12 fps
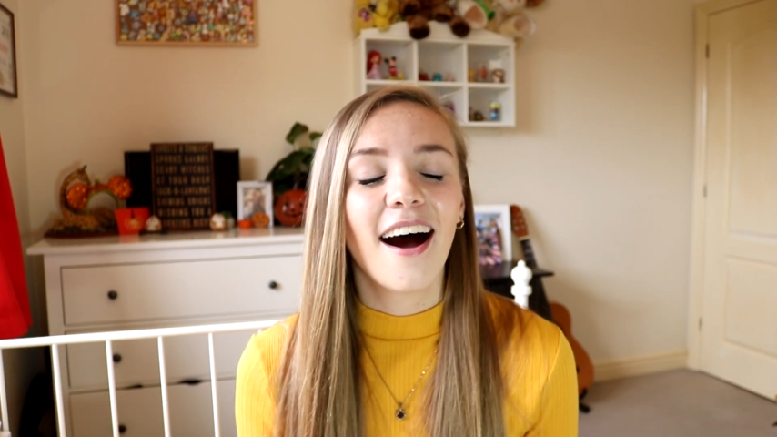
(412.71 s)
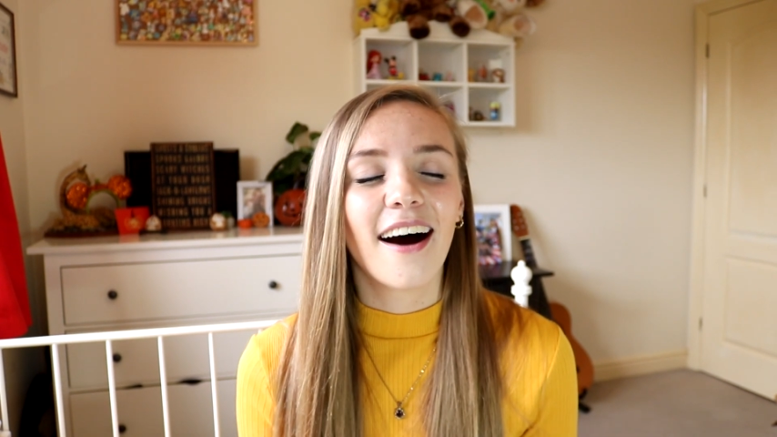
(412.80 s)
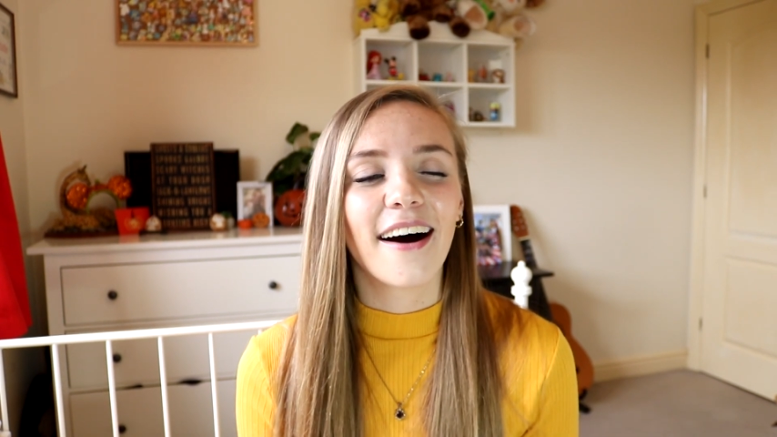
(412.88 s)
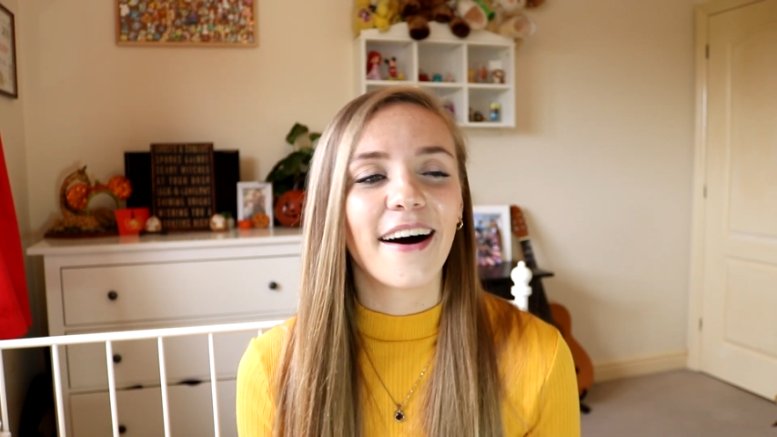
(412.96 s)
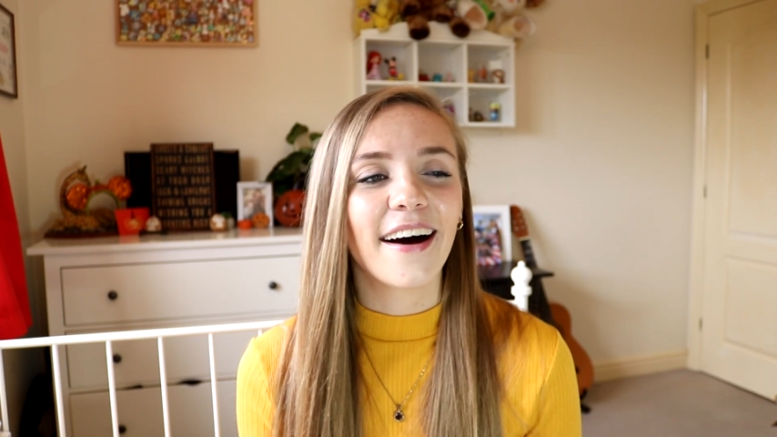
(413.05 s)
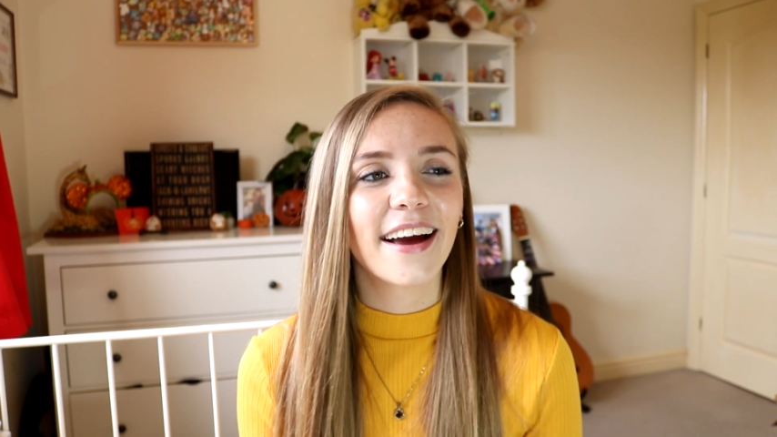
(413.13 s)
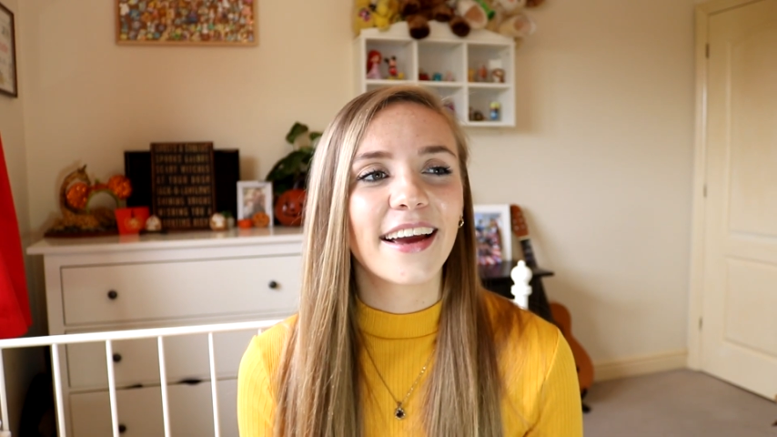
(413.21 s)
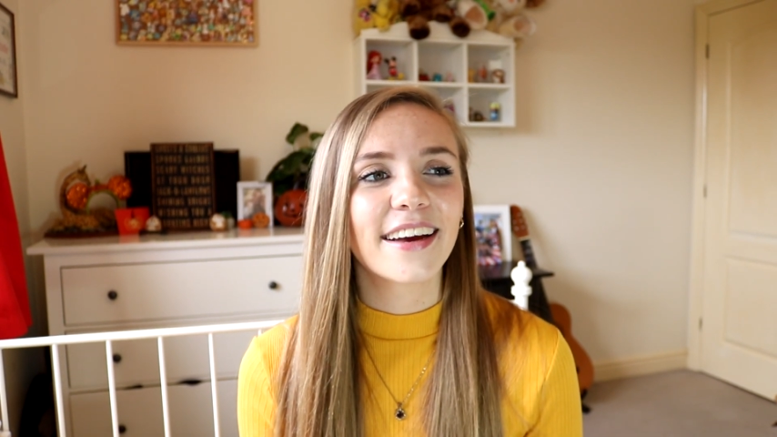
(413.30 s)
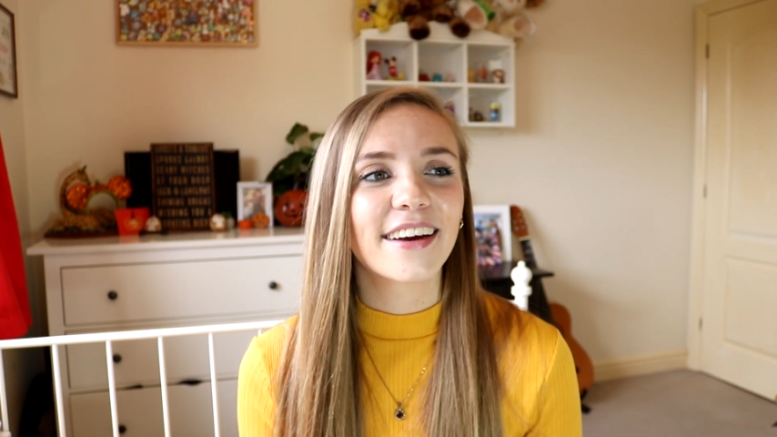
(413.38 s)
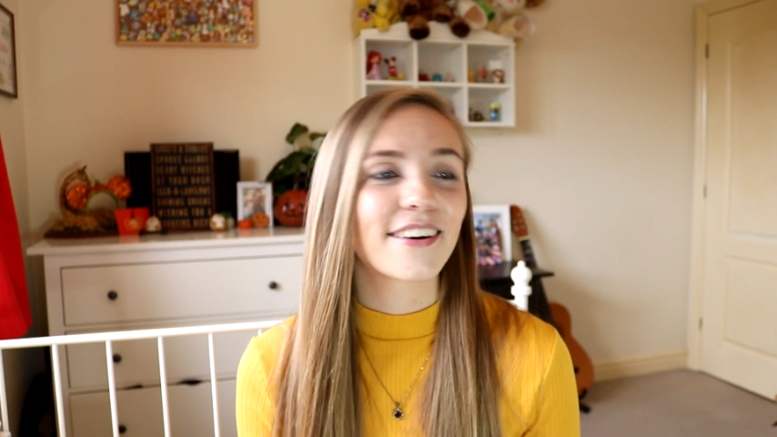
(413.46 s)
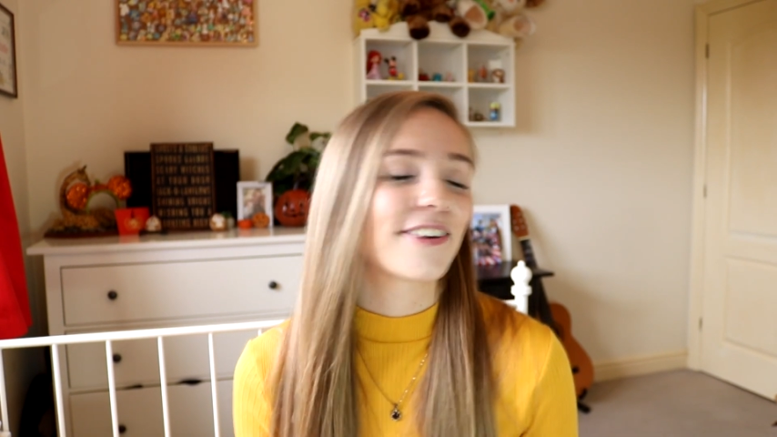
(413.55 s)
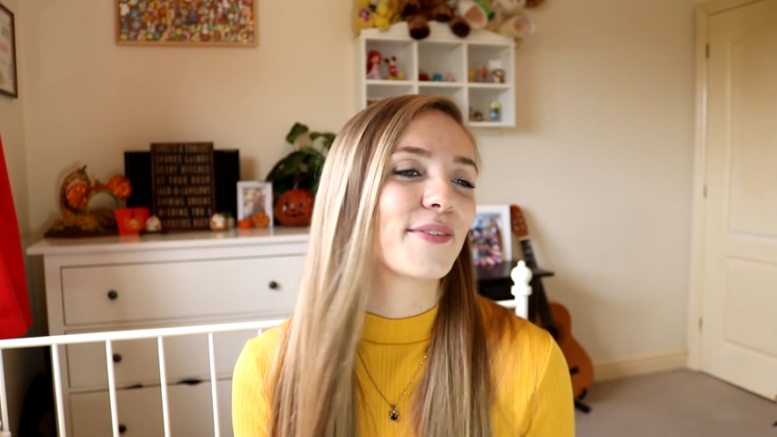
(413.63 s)

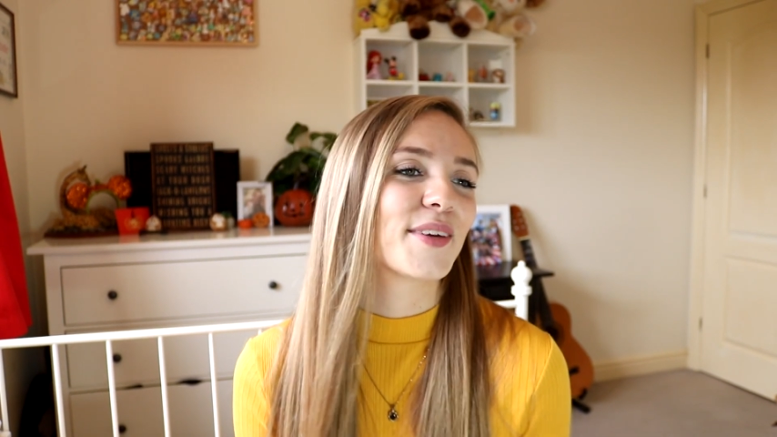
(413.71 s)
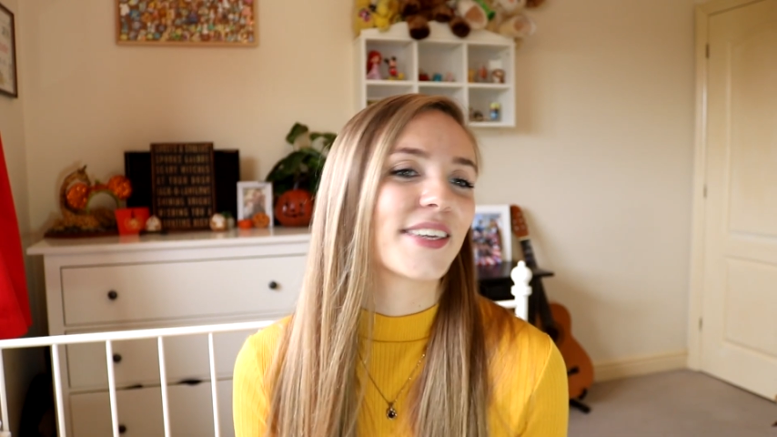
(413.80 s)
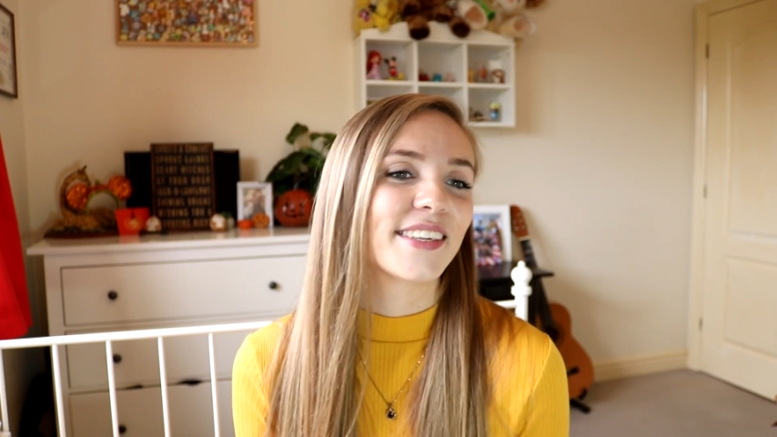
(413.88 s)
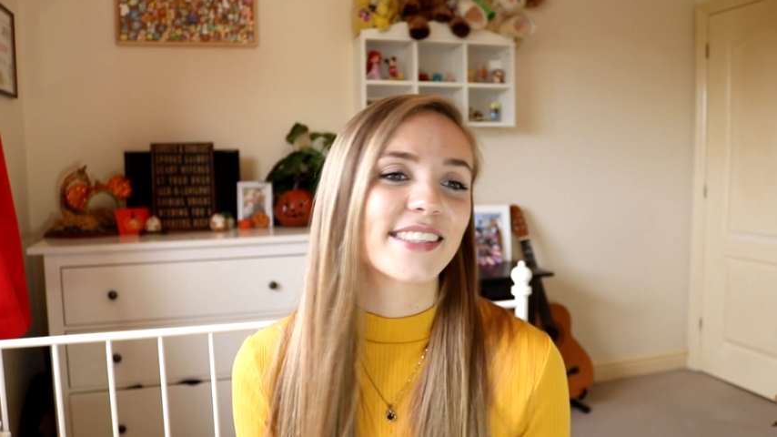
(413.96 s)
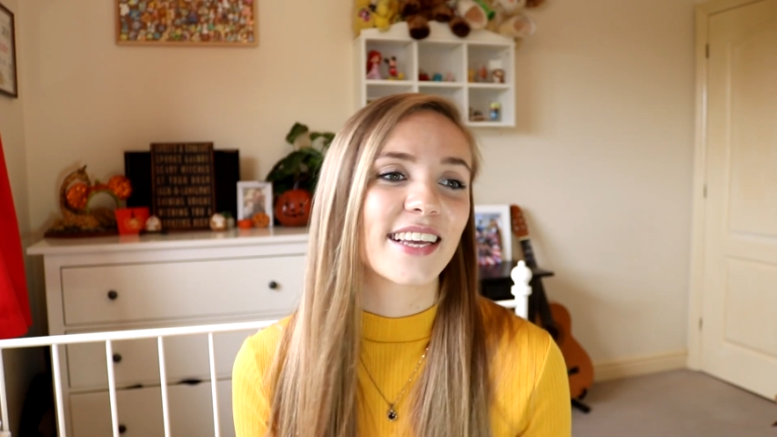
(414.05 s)
oh my goodness,